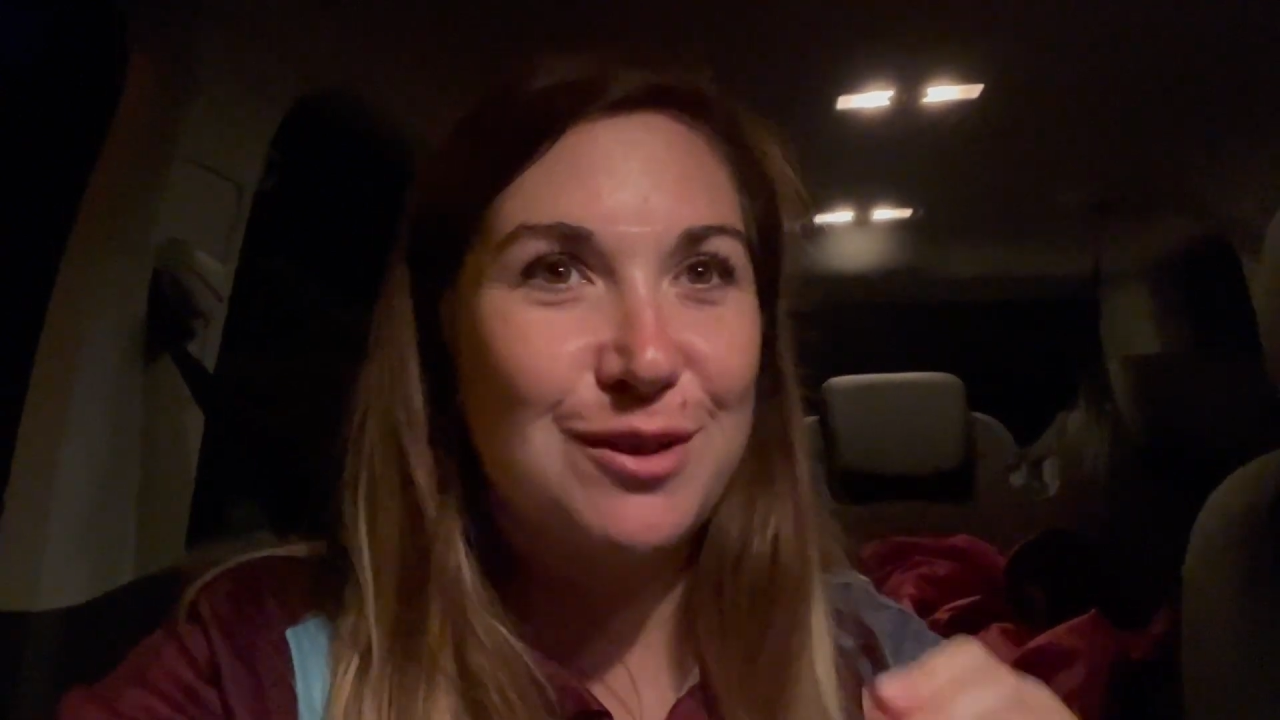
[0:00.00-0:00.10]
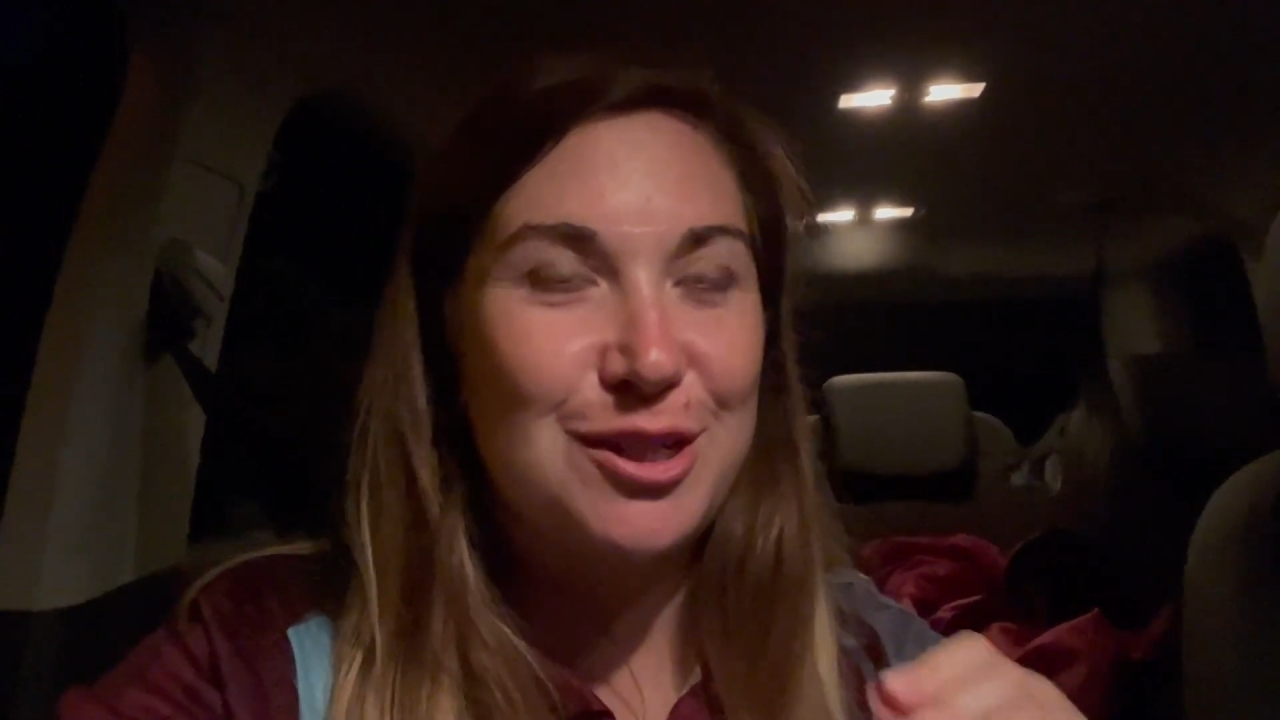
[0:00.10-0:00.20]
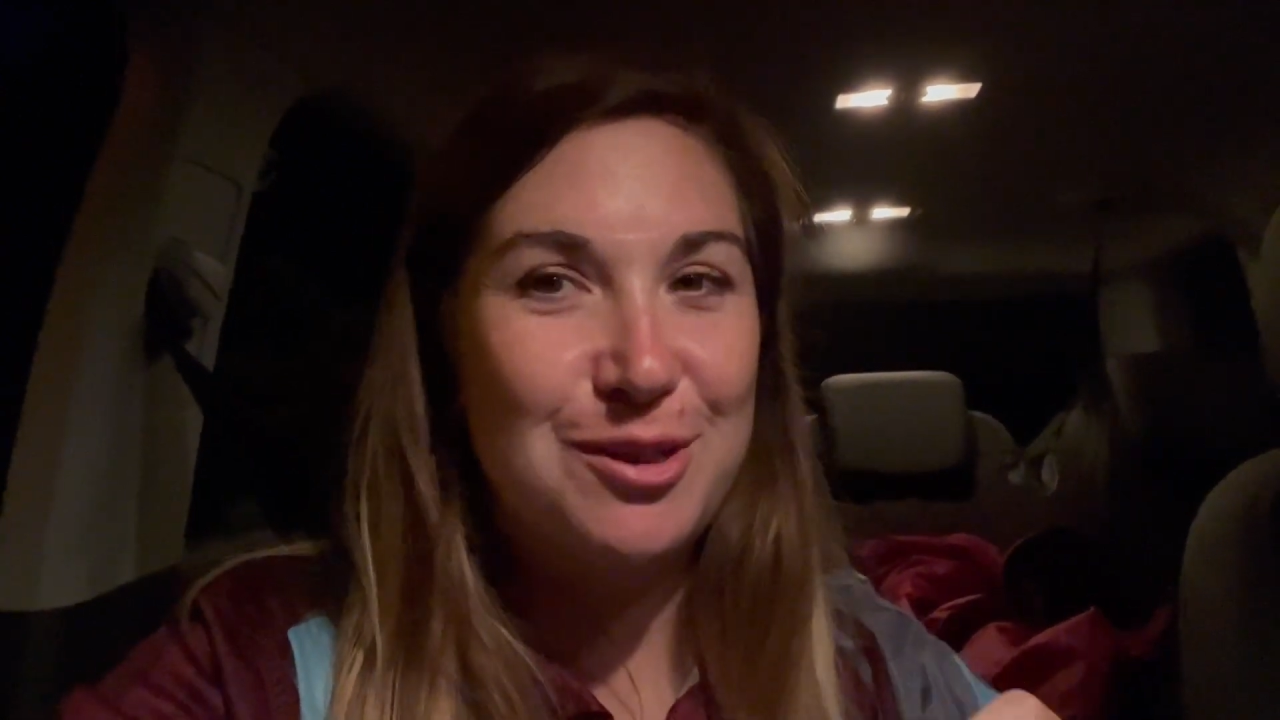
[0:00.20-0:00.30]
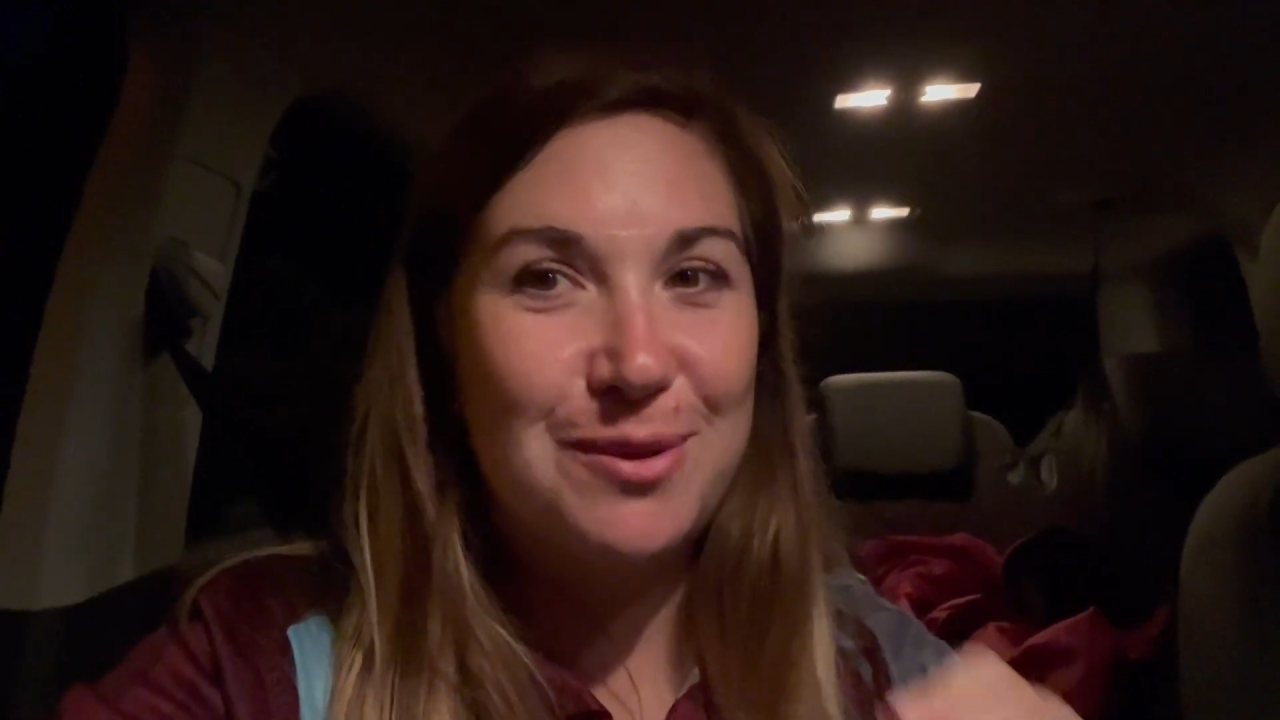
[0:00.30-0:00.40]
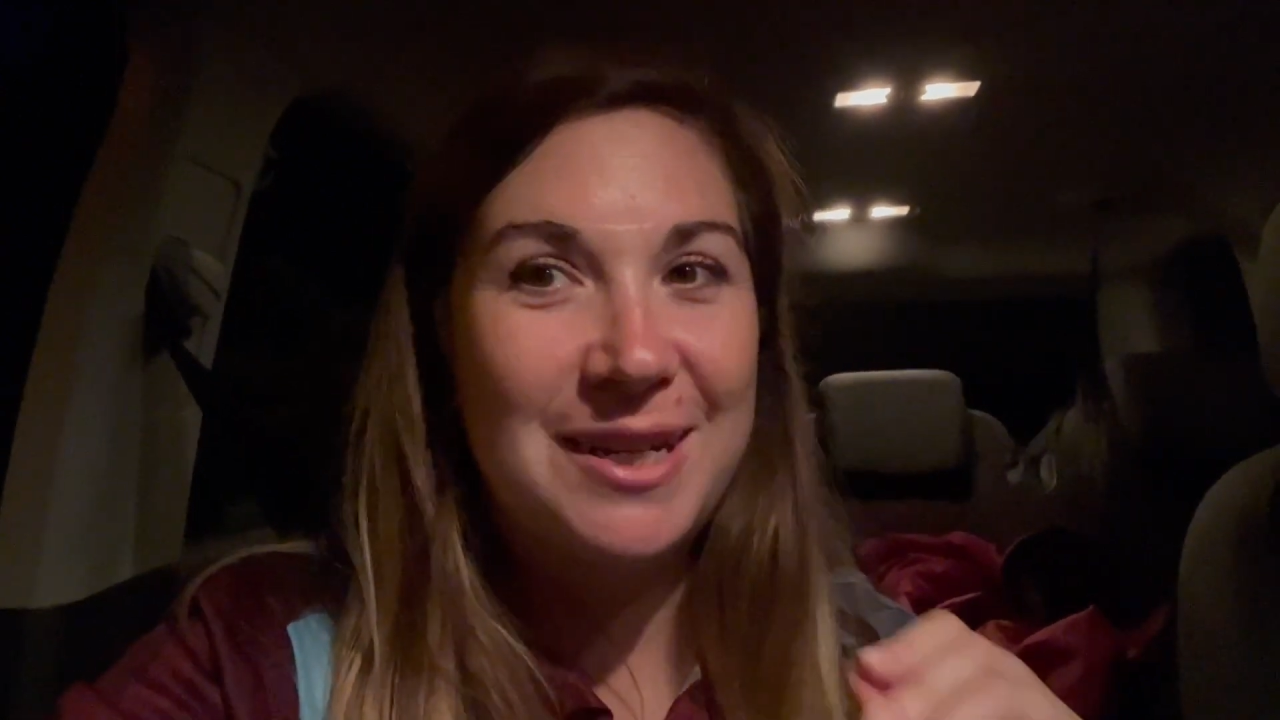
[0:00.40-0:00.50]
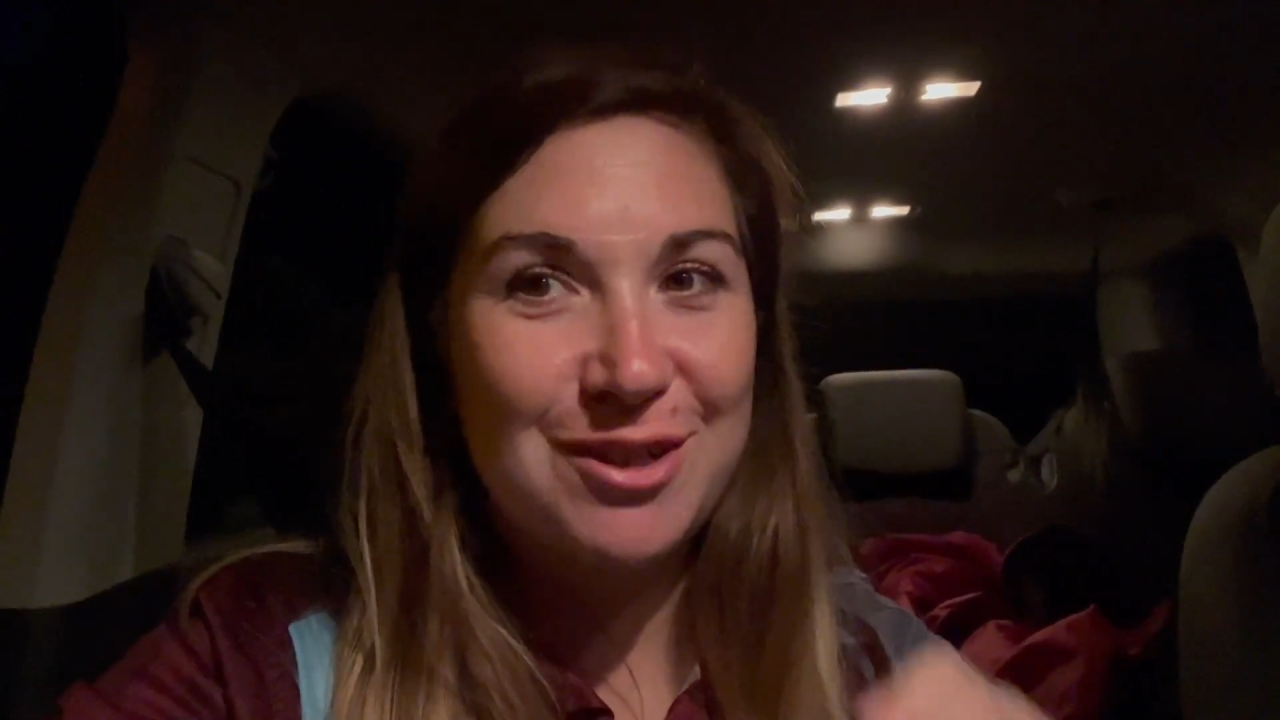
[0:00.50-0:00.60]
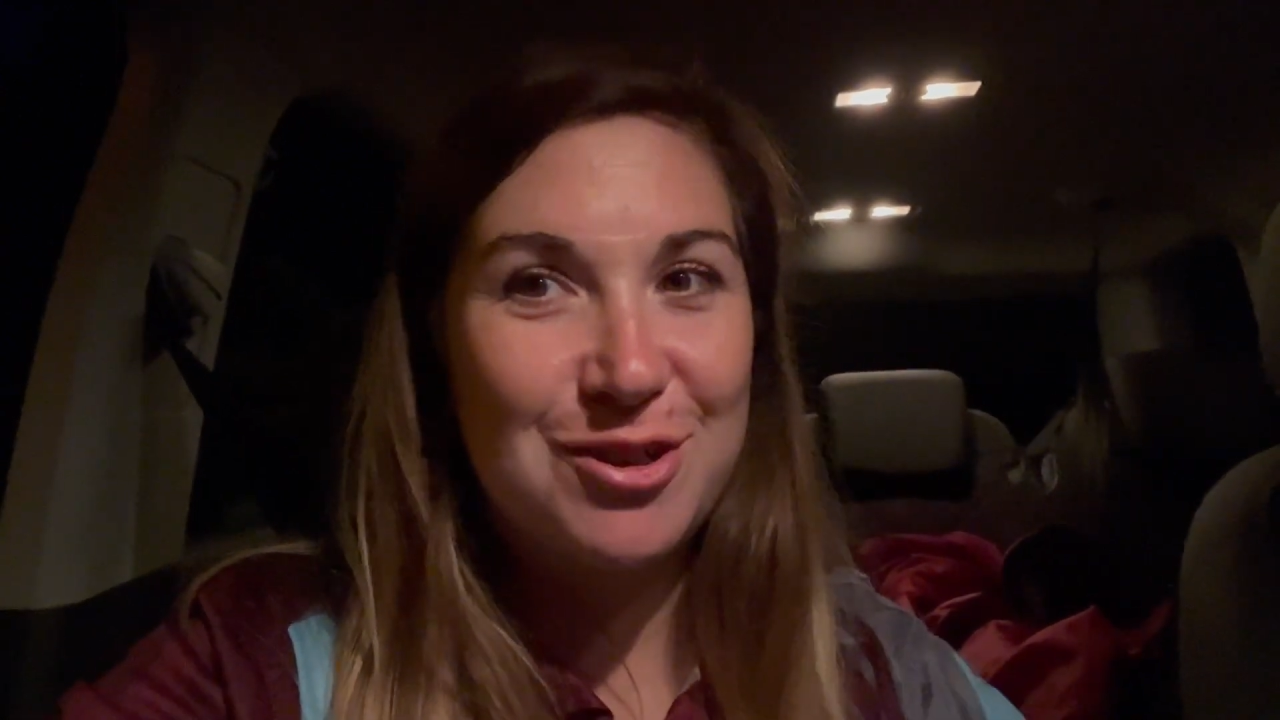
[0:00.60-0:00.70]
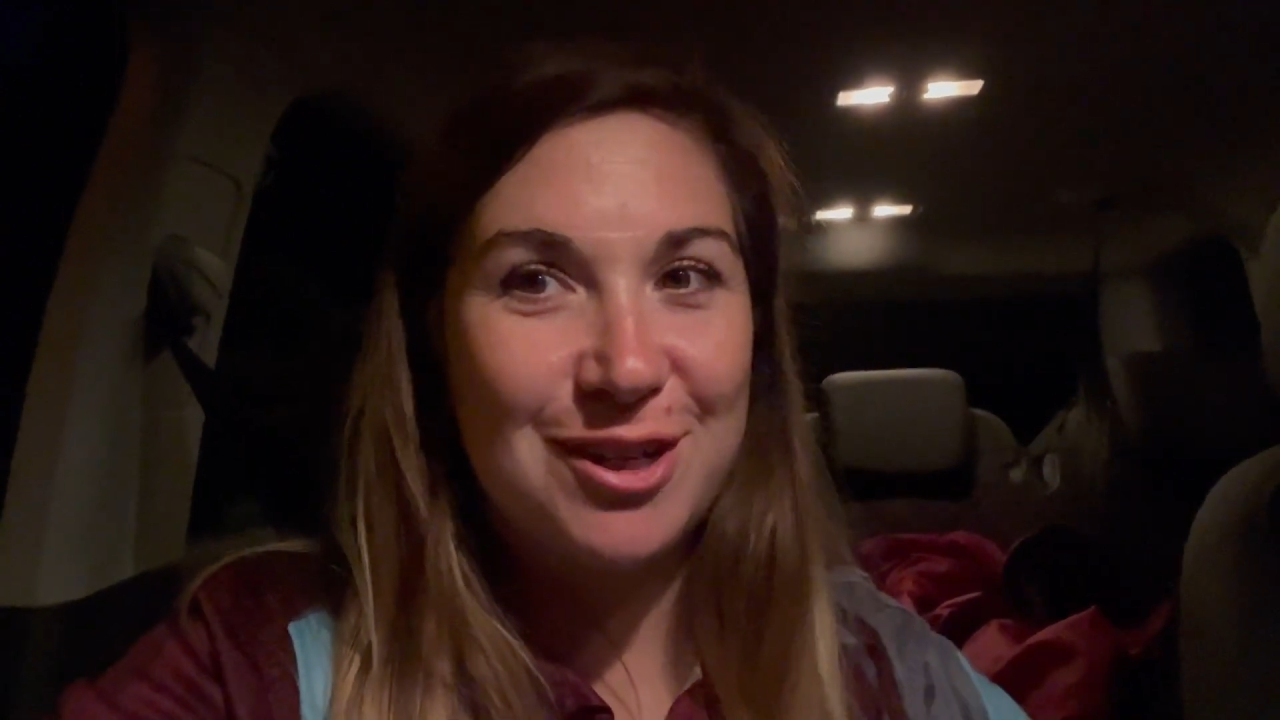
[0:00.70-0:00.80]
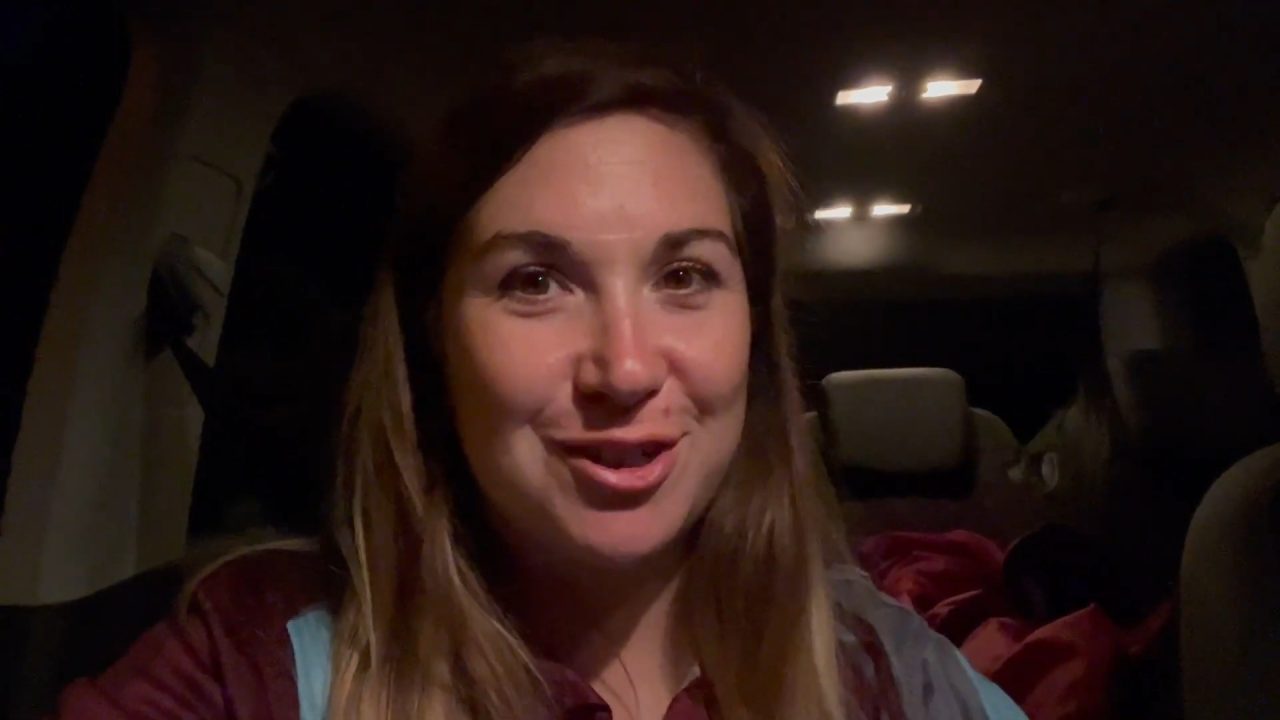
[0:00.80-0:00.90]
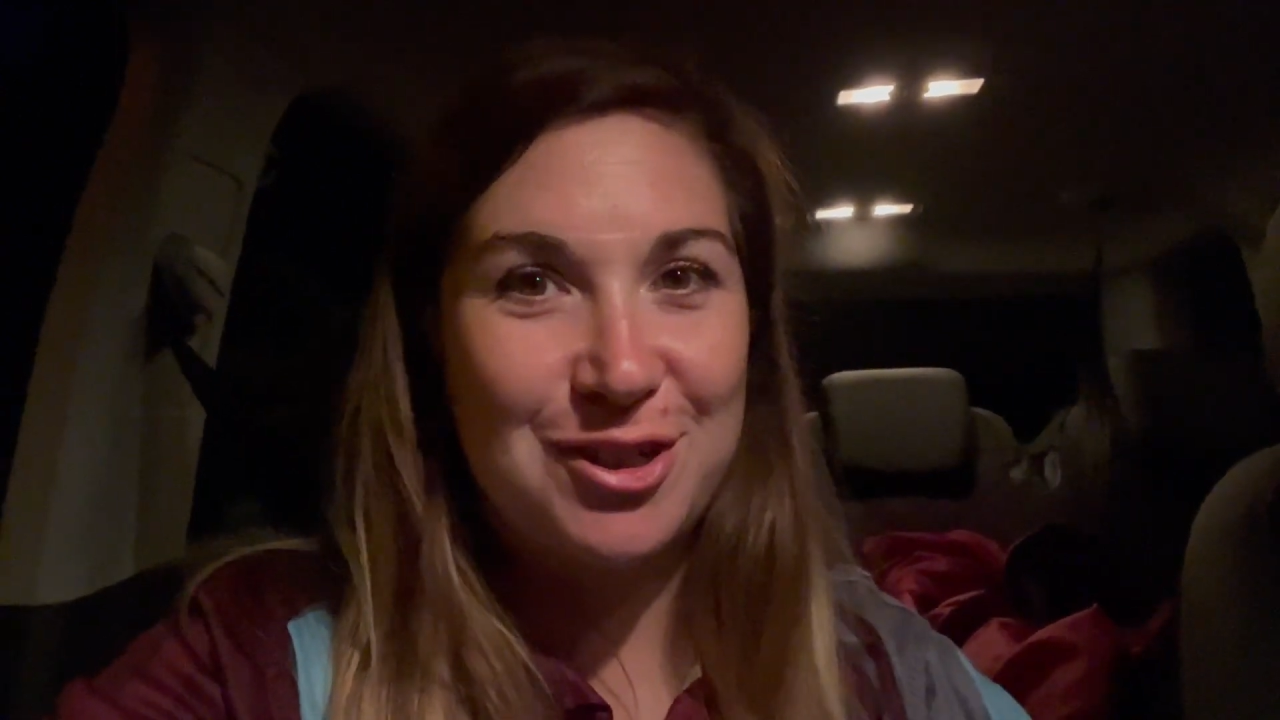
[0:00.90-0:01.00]
to do an
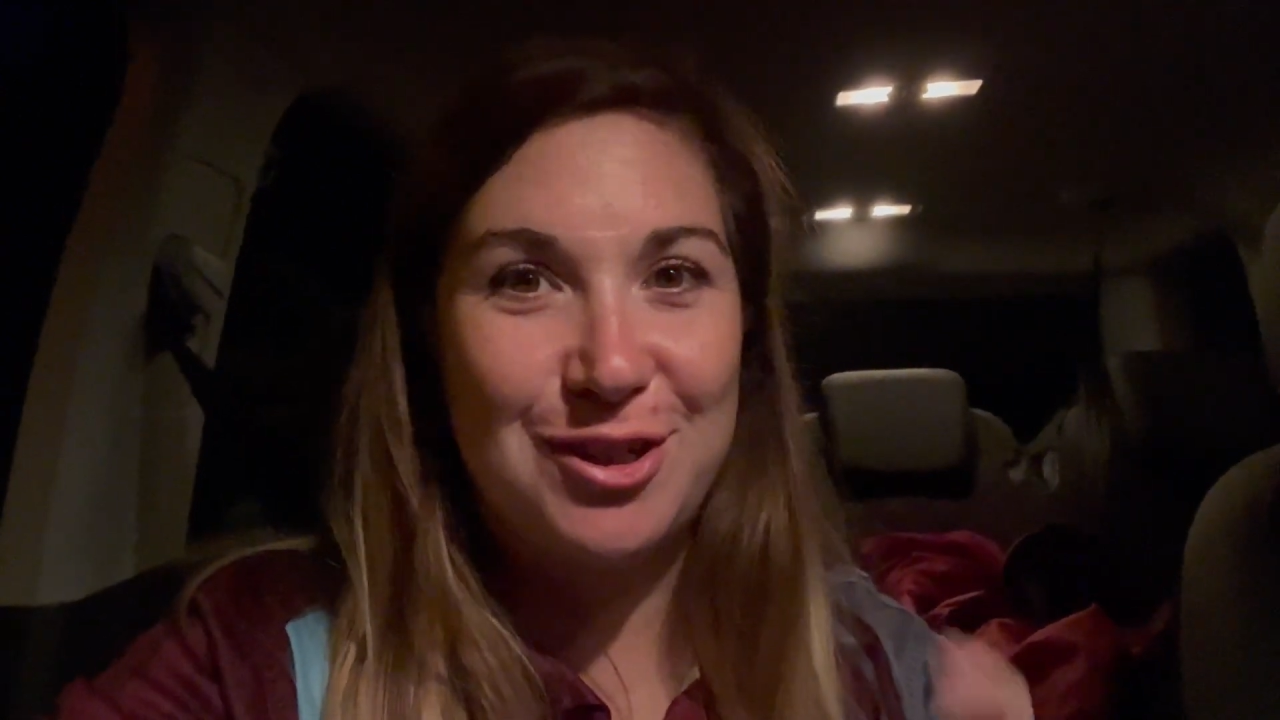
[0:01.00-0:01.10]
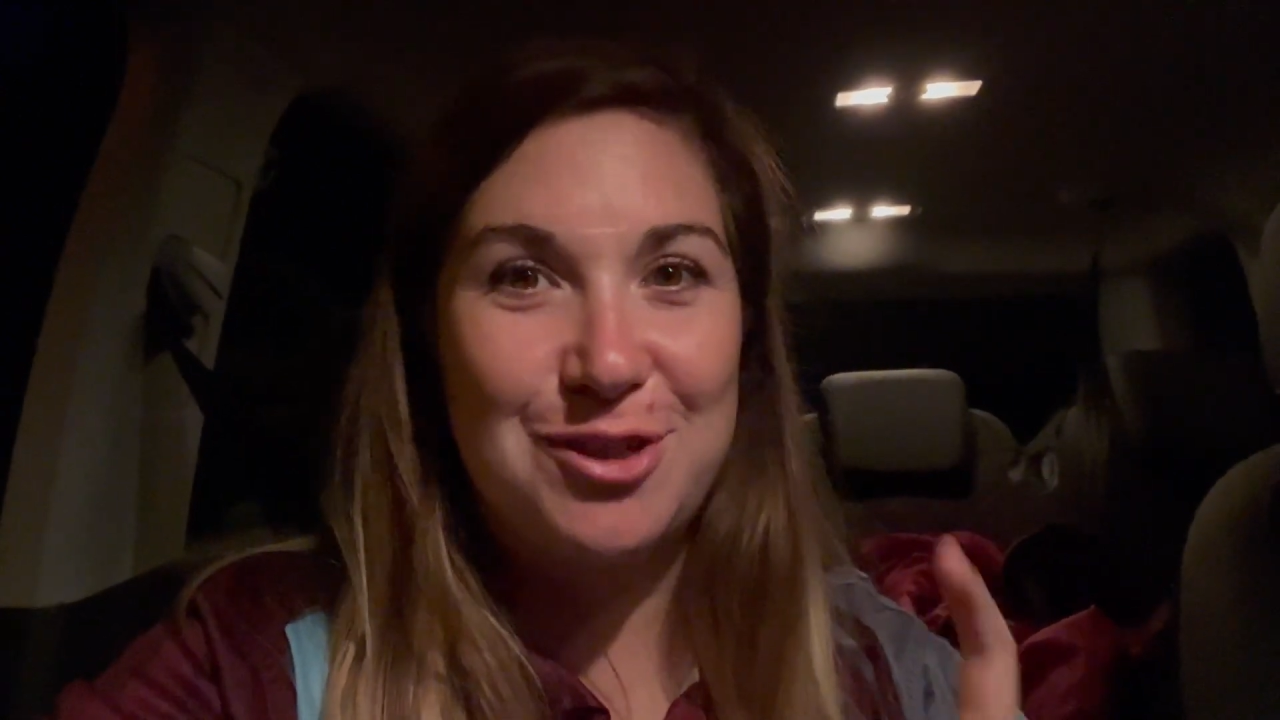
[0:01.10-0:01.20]
introduction